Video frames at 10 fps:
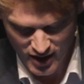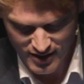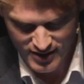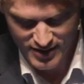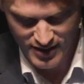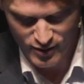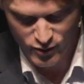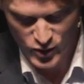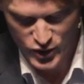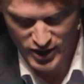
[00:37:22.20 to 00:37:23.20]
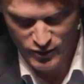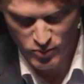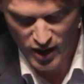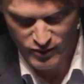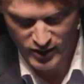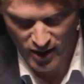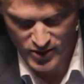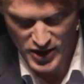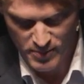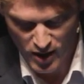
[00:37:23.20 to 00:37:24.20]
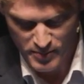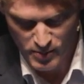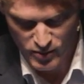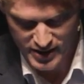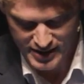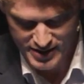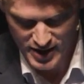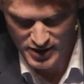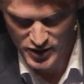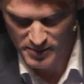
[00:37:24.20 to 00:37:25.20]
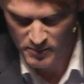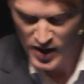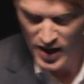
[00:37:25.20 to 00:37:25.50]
unfortunately, if you pray for courage, that might be a prayer that gets answered.